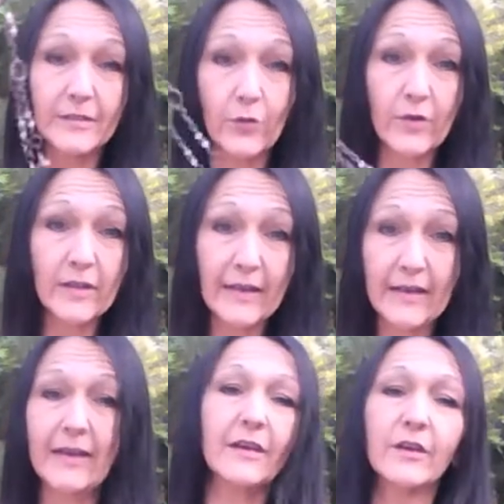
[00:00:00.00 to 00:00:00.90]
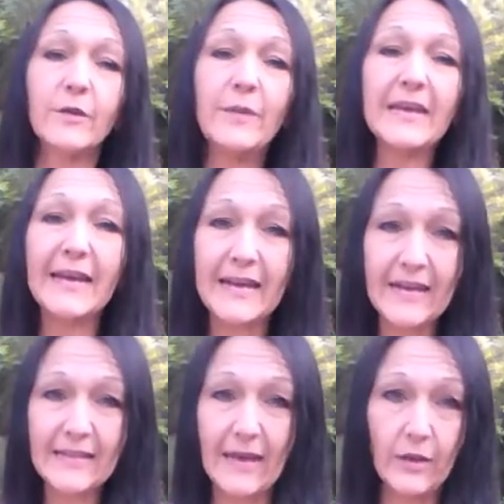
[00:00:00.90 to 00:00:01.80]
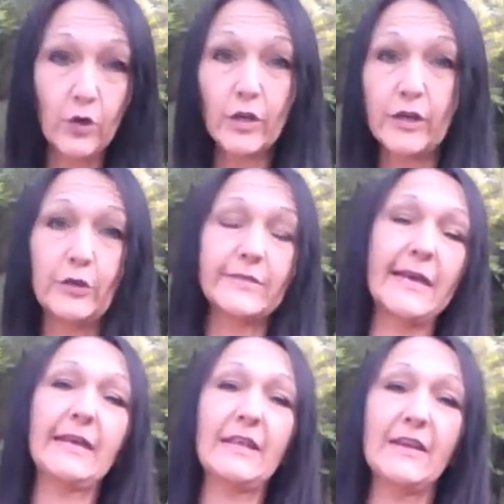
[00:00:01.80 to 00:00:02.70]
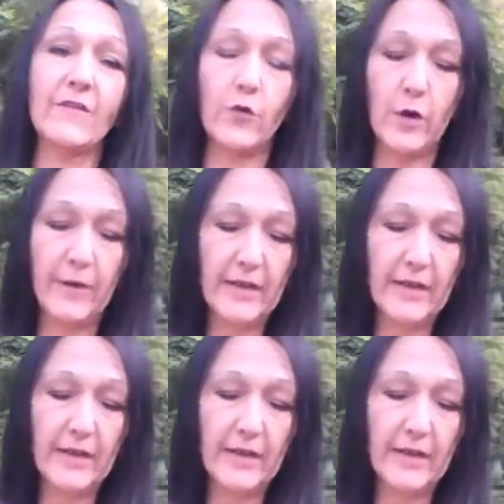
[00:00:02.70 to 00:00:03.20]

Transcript: So really, it could be anything. You could use anything for a